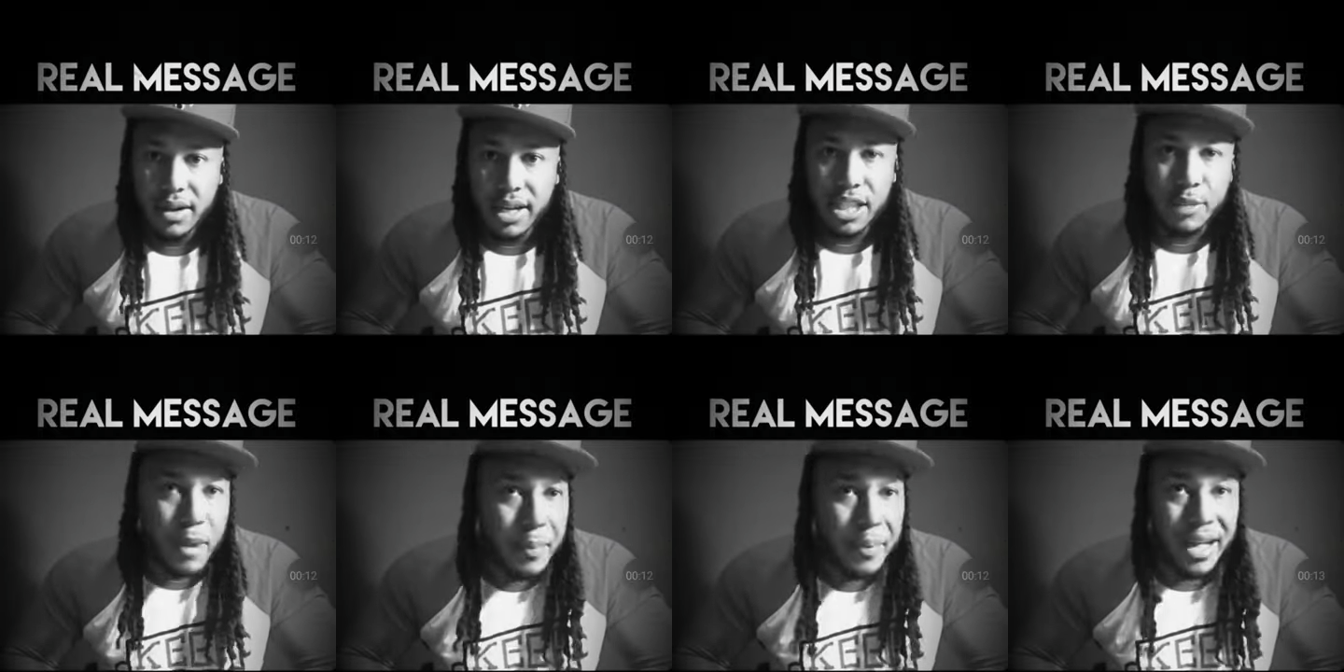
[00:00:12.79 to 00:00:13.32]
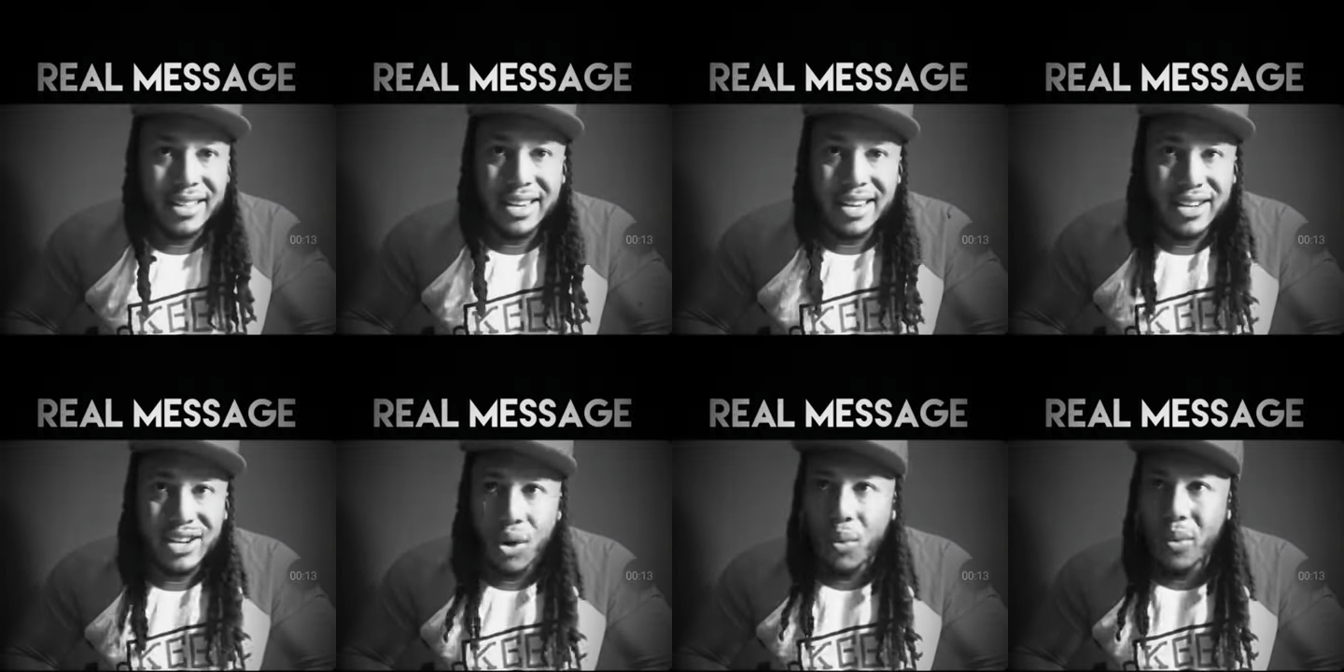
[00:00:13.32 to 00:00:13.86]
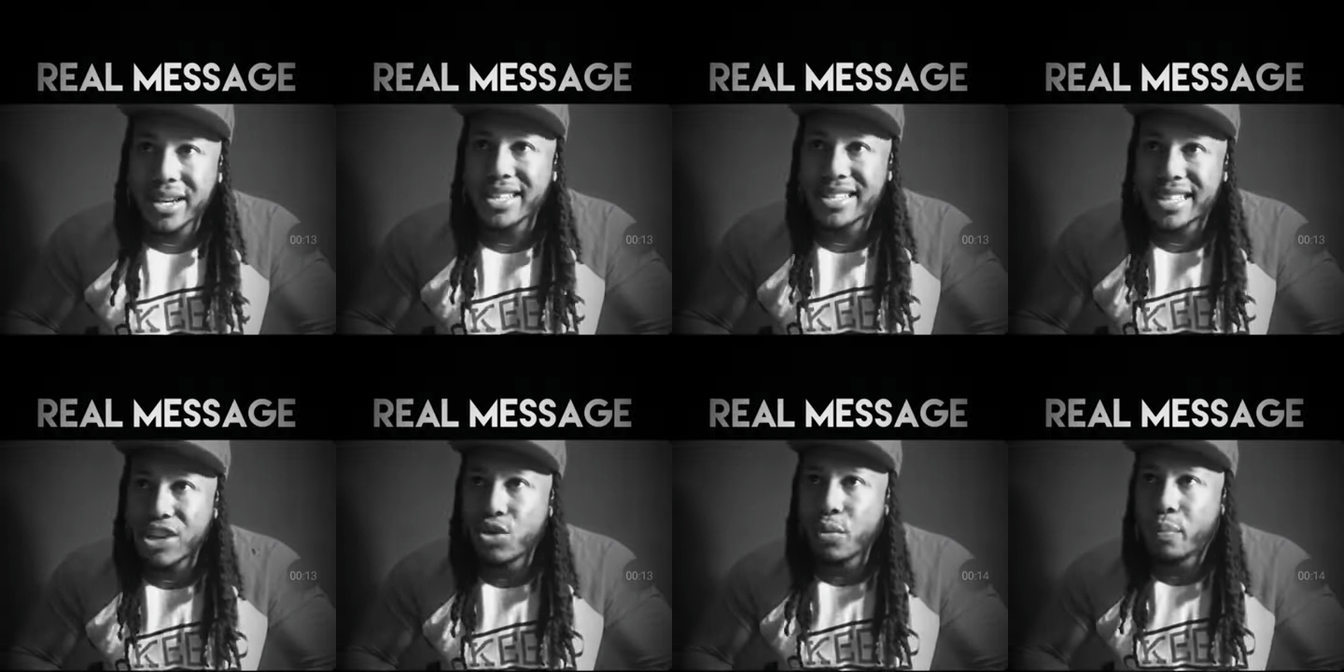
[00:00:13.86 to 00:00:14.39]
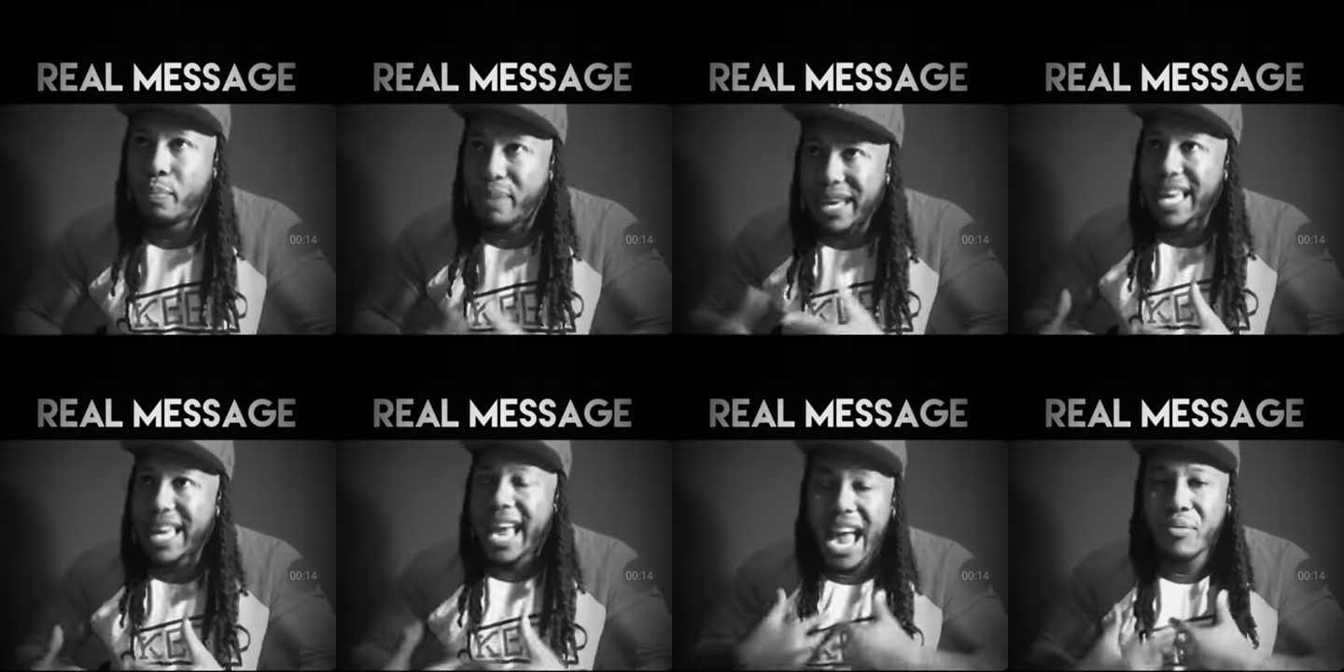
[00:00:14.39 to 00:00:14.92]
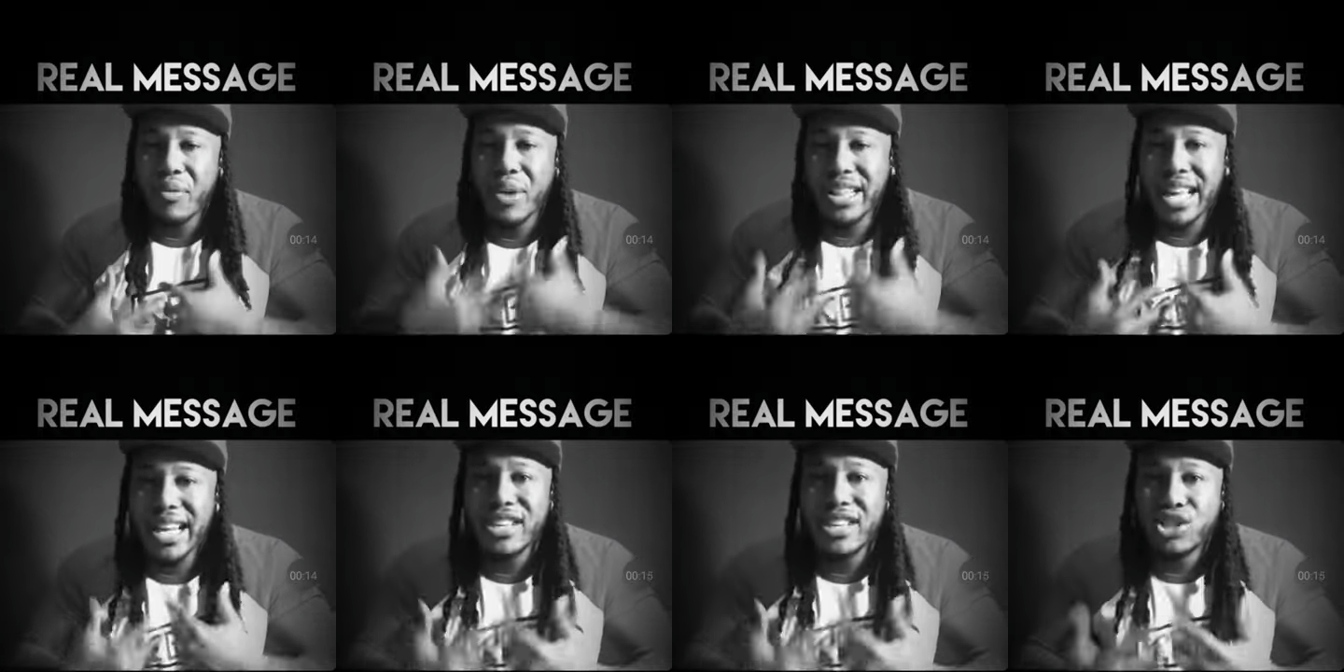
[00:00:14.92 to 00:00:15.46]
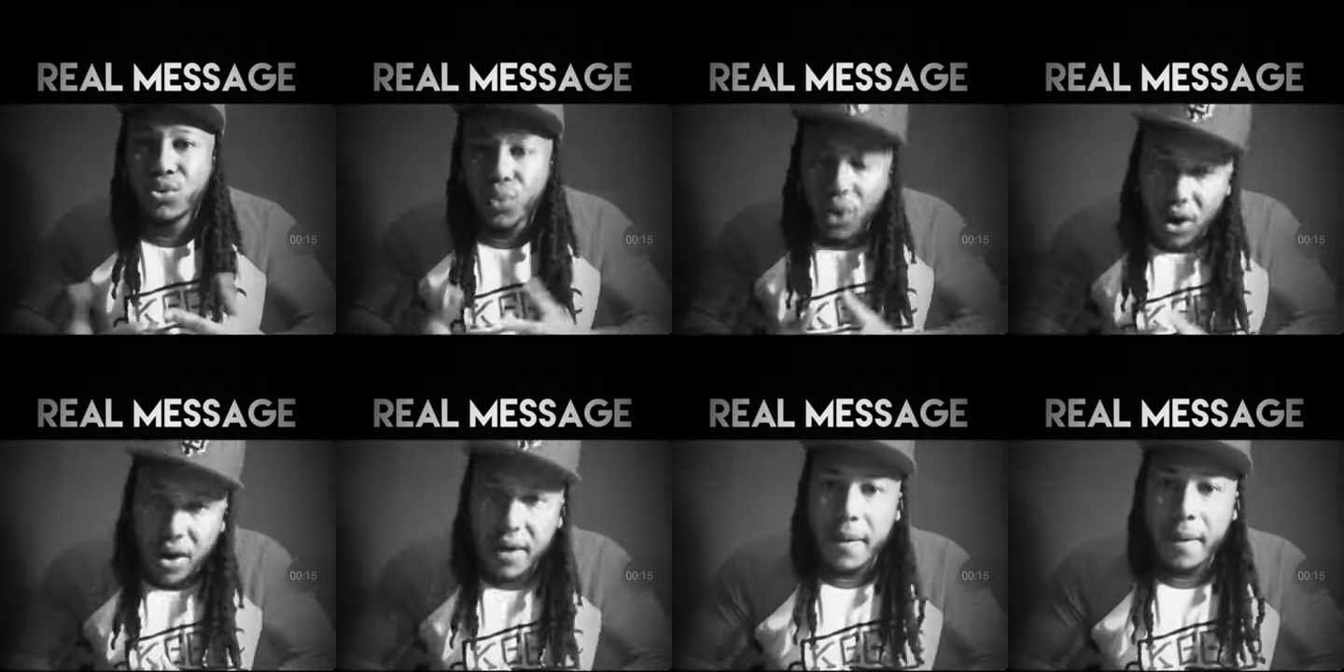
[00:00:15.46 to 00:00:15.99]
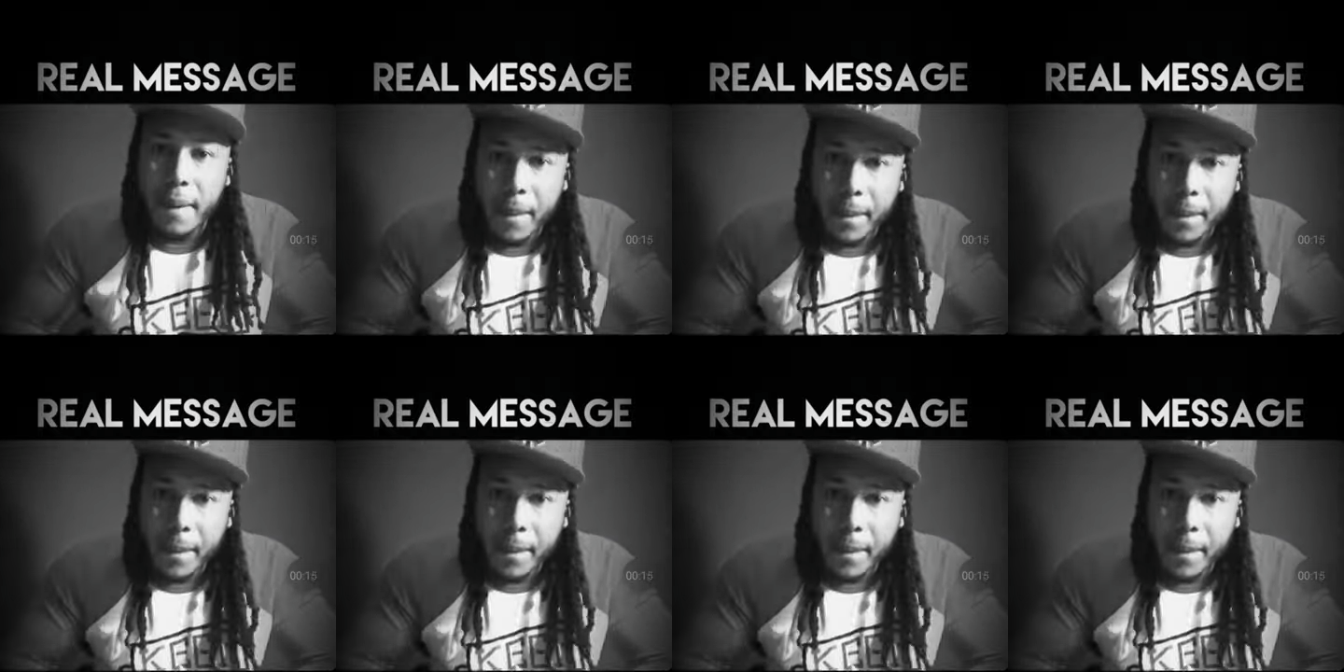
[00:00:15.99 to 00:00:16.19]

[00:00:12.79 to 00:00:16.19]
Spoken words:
There's people out there that don't want to see you be everything that you are.